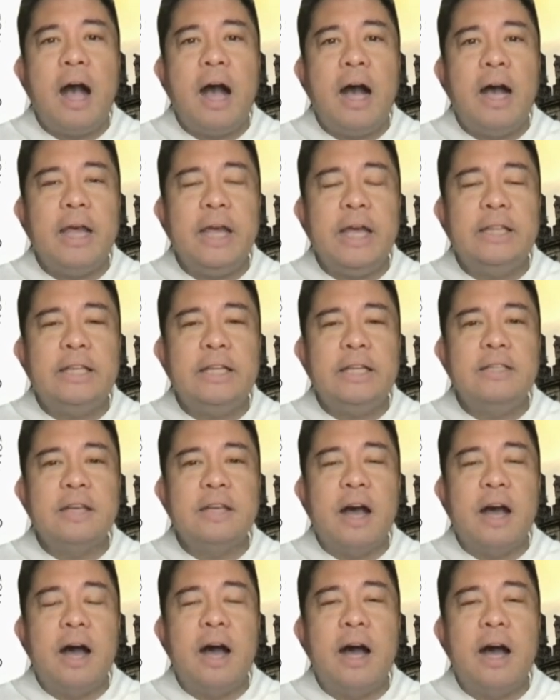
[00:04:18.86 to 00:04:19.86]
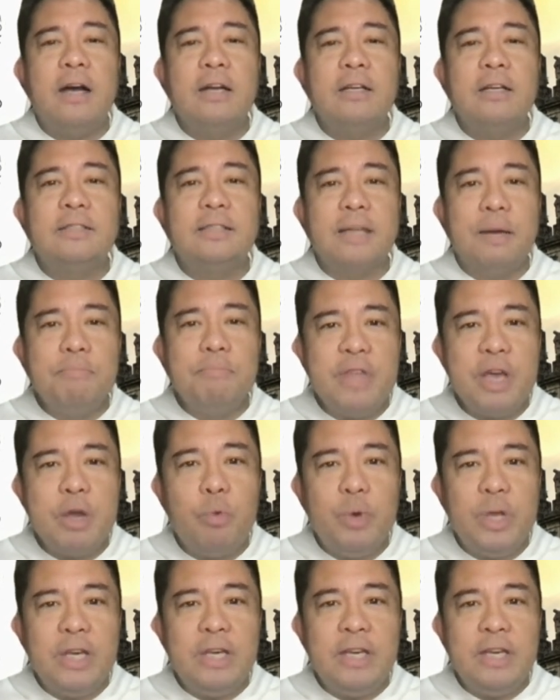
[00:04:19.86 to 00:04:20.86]
It is something
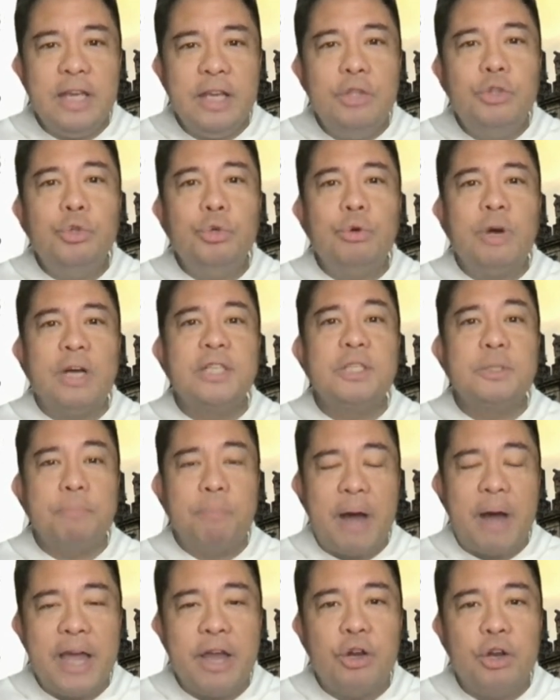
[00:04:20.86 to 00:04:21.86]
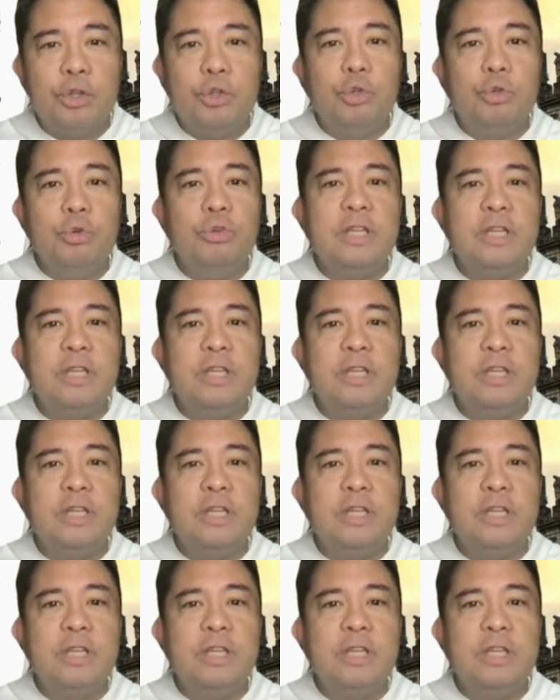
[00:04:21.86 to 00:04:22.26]
we need to aspire to.